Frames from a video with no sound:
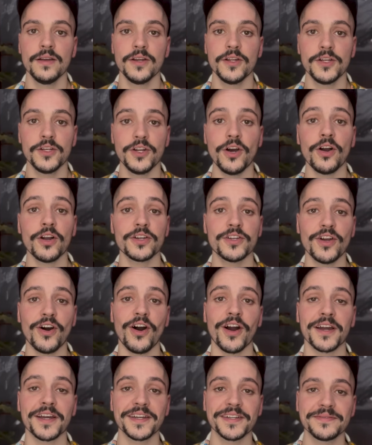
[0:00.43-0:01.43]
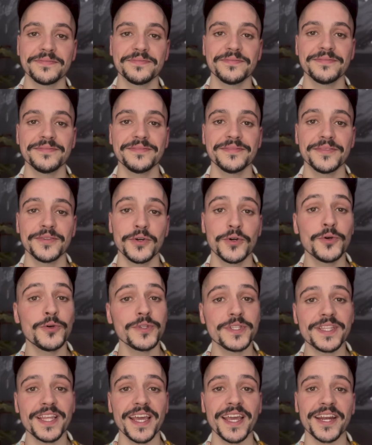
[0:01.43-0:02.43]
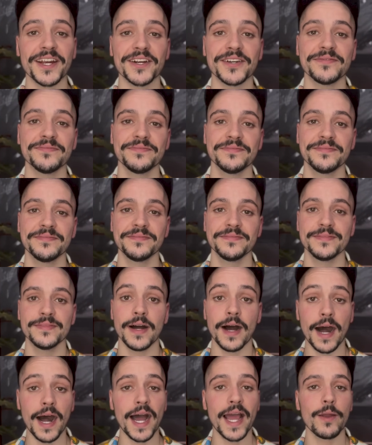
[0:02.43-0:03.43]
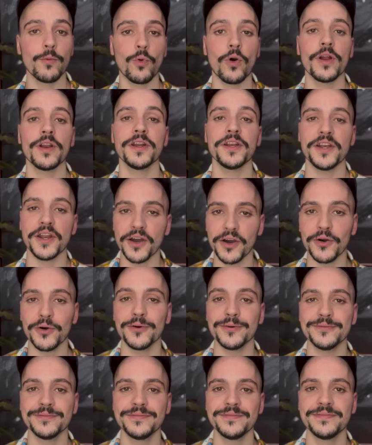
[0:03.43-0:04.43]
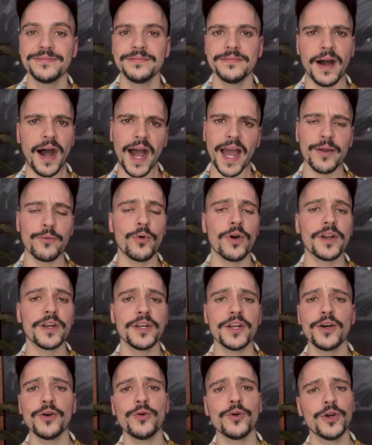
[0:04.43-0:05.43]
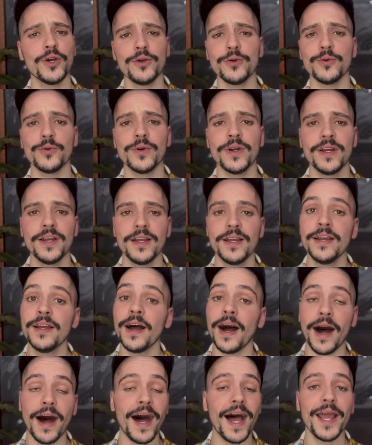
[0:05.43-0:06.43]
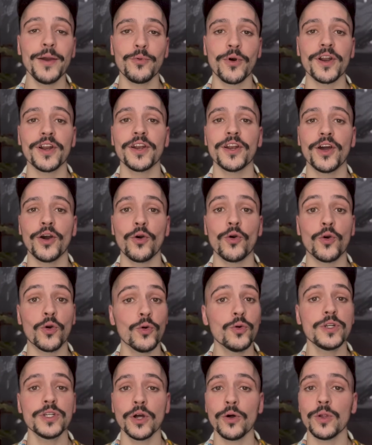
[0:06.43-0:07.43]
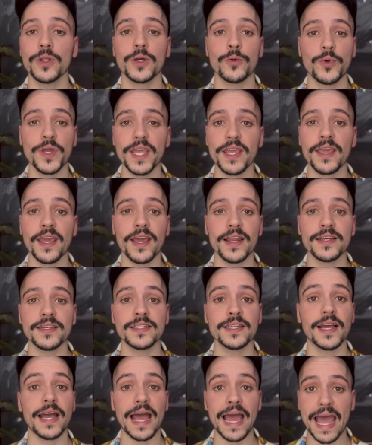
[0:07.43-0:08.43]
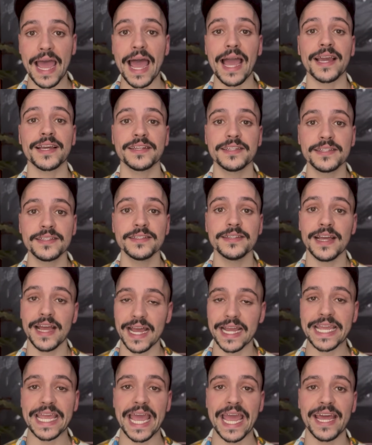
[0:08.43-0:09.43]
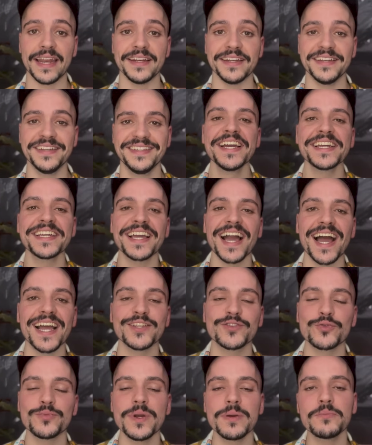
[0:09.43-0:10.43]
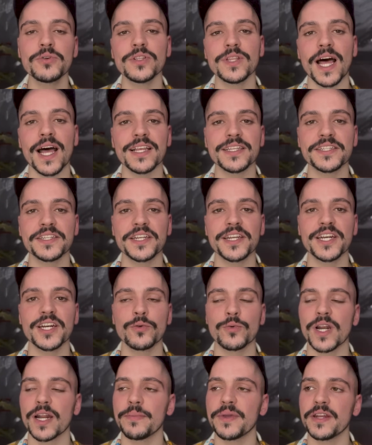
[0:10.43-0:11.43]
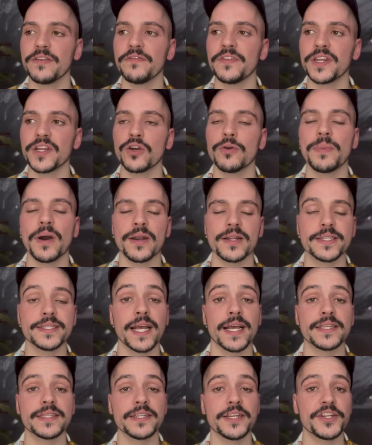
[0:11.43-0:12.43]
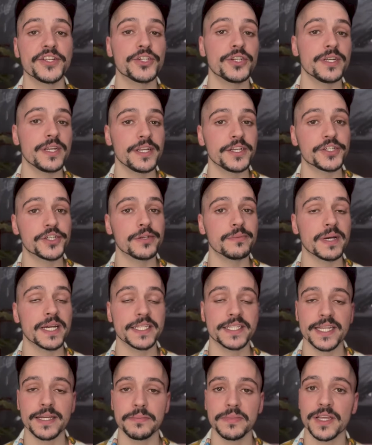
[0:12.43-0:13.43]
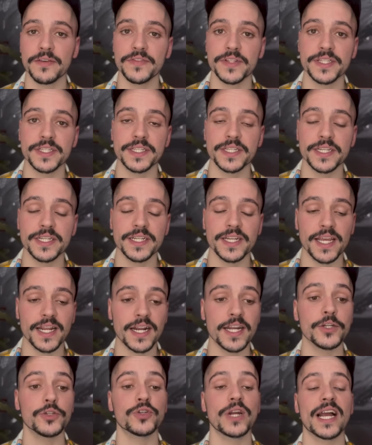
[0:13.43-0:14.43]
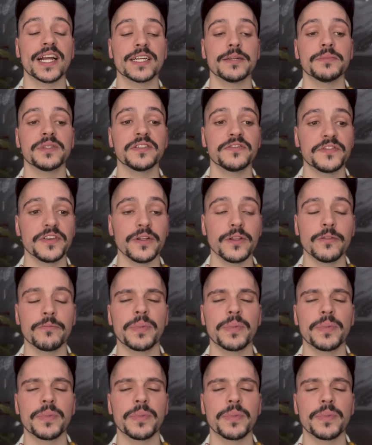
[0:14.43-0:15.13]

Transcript: Knock, knock. Who's there? I want to know. I want to know who. I want to know who told The Weeknd to act again. Guys, remember last year when I made a video about Assassination Nation by Sam Levinson and I dragged him to filth,